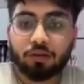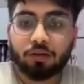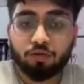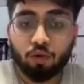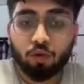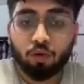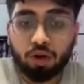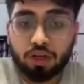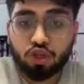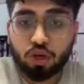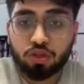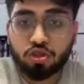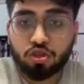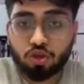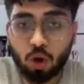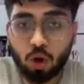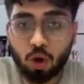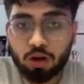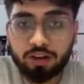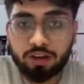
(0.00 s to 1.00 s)
Focus on
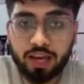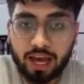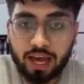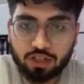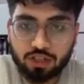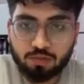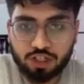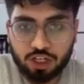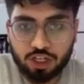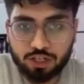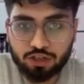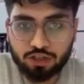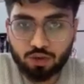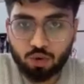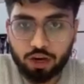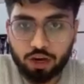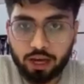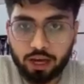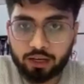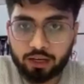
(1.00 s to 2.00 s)
solving as much as
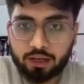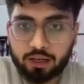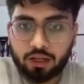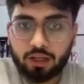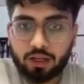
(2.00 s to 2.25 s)
you can.